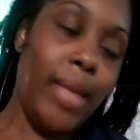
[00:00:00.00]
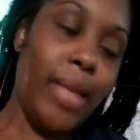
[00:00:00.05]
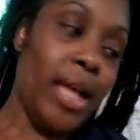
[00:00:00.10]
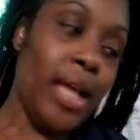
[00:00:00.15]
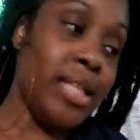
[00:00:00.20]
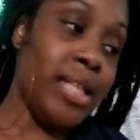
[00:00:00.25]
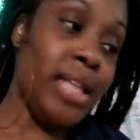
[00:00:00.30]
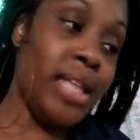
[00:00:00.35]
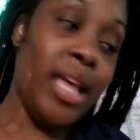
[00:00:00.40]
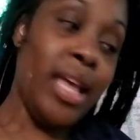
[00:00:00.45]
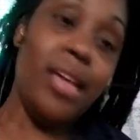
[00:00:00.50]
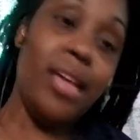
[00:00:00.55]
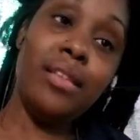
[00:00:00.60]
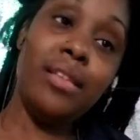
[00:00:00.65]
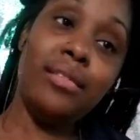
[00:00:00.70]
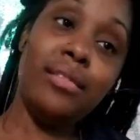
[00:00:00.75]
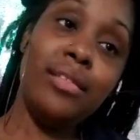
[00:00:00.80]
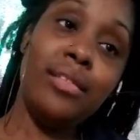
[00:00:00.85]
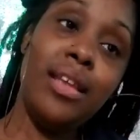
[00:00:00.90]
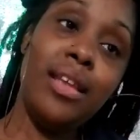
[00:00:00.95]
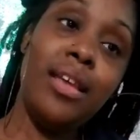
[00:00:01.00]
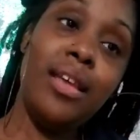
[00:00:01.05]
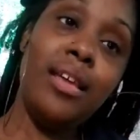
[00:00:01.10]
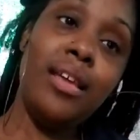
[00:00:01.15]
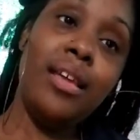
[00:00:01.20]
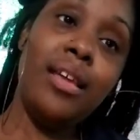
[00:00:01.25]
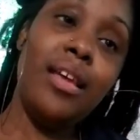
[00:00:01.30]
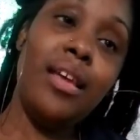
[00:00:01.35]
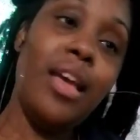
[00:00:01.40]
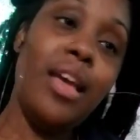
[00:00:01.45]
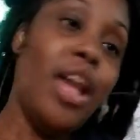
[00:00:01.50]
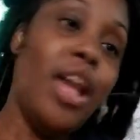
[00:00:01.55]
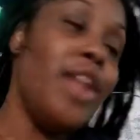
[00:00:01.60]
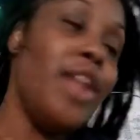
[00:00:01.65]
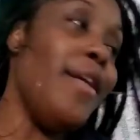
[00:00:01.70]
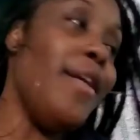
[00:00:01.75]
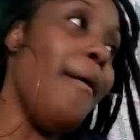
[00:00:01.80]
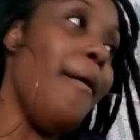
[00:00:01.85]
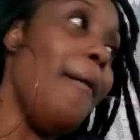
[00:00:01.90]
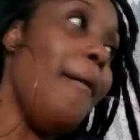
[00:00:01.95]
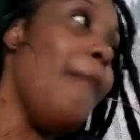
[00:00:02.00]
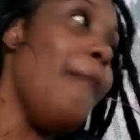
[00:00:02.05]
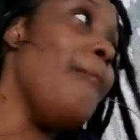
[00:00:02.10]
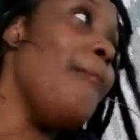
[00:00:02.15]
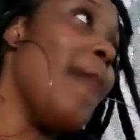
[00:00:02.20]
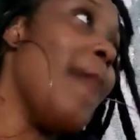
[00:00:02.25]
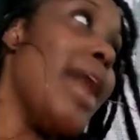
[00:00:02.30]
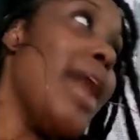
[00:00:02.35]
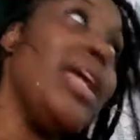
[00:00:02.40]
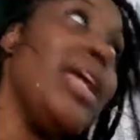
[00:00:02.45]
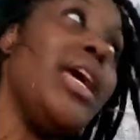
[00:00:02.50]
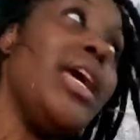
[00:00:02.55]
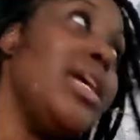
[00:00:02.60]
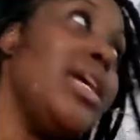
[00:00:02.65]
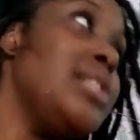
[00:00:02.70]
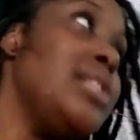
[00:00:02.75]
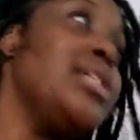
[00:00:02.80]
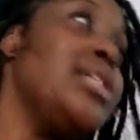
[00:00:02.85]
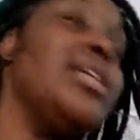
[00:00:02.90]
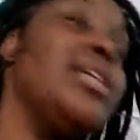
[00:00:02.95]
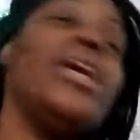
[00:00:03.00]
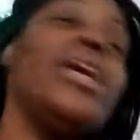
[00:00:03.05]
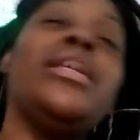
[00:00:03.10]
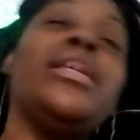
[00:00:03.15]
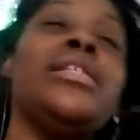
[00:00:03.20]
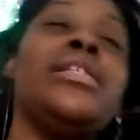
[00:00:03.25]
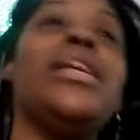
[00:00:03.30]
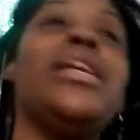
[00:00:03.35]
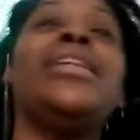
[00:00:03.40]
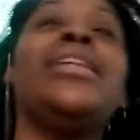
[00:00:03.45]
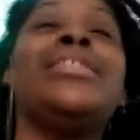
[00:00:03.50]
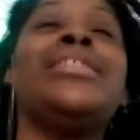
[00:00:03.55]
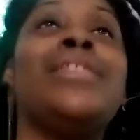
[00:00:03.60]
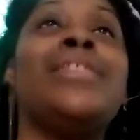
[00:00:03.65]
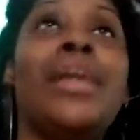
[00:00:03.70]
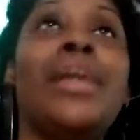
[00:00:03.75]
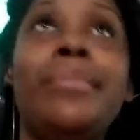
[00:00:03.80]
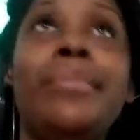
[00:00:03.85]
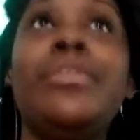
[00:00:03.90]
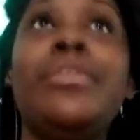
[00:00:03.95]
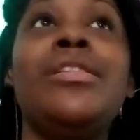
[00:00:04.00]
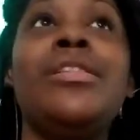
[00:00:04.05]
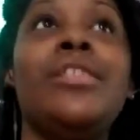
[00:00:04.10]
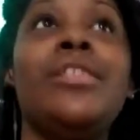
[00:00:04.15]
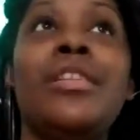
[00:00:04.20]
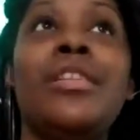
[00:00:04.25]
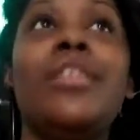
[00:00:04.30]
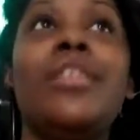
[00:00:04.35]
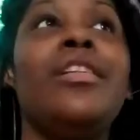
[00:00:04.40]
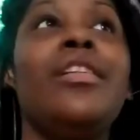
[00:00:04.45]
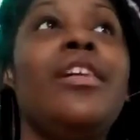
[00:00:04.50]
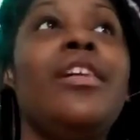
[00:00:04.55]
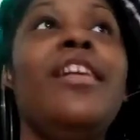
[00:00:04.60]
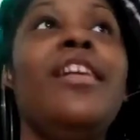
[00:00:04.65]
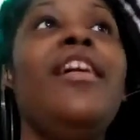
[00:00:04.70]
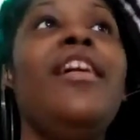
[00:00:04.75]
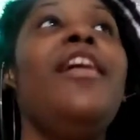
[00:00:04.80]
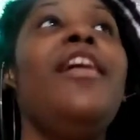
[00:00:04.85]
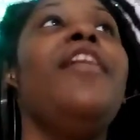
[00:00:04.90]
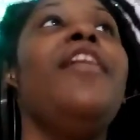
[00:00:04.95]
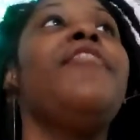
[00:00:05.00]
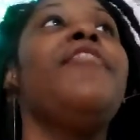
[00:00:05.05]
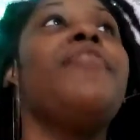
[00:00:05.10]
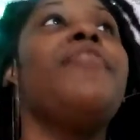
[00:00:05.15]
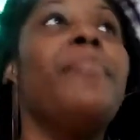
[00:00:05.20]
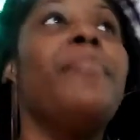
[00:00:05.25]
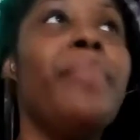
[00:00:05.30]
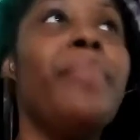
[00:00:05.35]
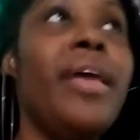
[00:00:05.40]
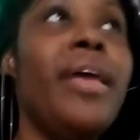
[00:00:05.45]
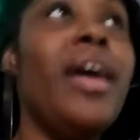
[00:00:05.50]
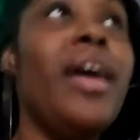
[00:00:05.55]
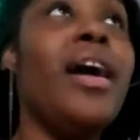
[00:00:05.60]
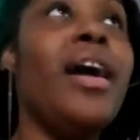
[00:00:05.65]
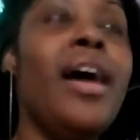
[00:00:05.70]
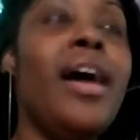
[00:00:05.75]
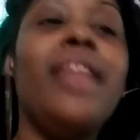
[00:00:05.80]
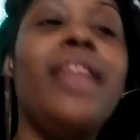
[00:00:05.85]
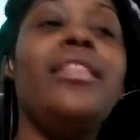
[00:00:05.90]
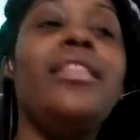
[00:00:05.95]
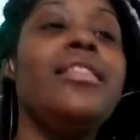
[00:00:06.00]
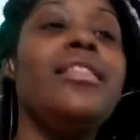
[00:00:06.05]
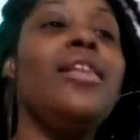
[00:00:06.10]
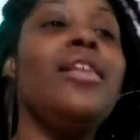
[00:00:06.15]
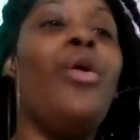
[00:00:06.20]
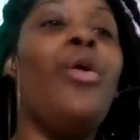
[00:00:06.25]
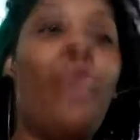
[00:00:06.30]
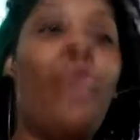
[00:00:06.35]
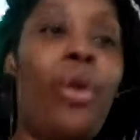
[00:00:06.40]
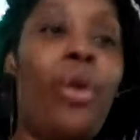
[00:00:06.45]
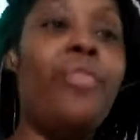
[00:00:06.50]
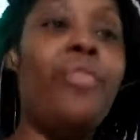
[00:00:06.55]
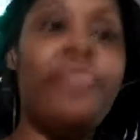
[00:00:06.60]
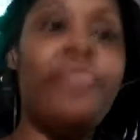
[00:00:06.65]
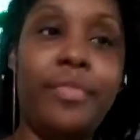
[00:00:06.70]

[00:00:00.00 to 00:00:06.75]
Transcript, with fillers: that's it. Nobody is exempt from being cut off